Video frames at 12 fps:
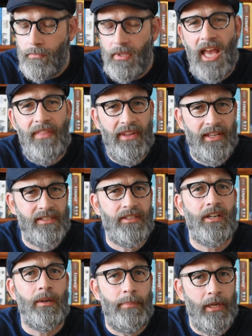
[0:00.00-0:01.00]
I think it's
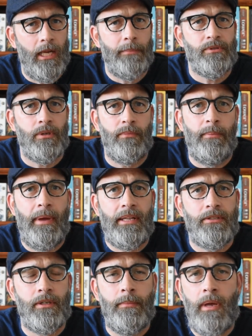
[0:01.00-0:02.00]
starting to pick up some
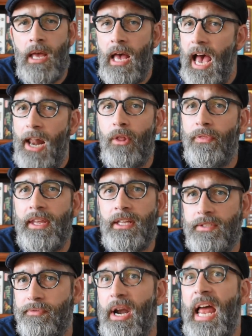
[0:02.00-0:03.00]
momentum. I don't think
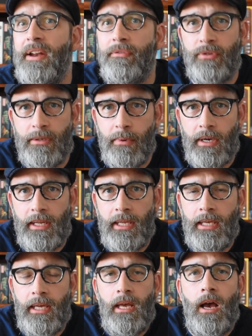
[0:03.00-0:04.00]
it's for everybody.